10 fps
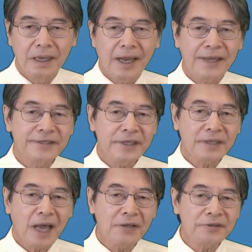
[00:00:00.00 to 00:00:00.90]
I said
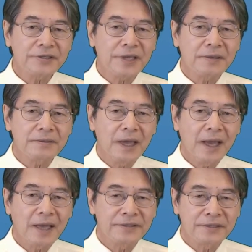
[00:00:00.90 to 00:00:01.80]
ultrasound
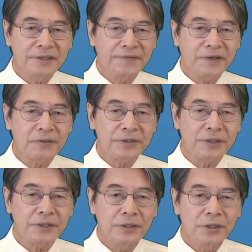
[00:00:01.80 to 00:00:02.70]
has its difficulty
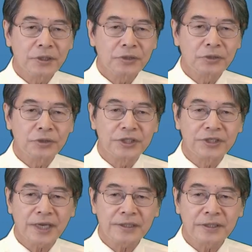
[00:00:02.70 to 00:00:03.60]
to
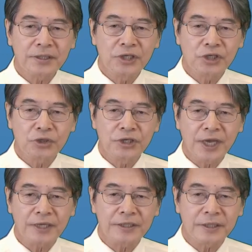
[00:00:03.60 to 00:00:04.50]
detect tissue
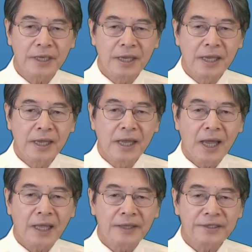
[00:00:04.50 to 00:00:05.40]
change
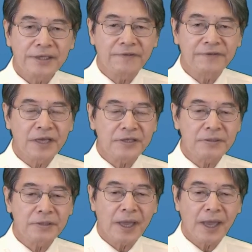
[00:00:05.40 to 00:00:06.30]
unless
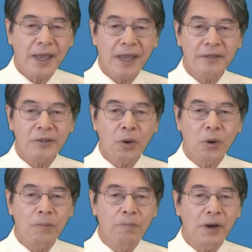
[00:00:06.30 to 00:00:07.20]
cavitation
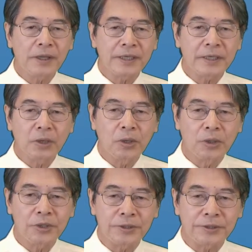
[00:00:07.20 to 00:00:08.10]
and/or boiling
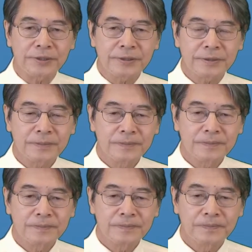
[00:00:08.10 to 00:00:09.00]
occurs.
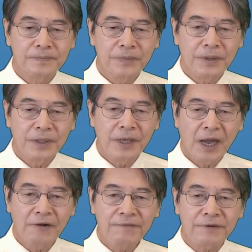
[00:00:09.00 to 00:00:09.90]

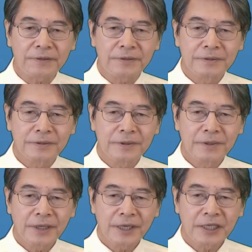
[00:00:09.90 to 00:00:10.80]
However,
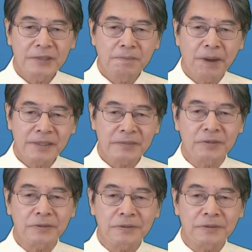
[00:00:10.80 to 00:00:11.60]
it's possible.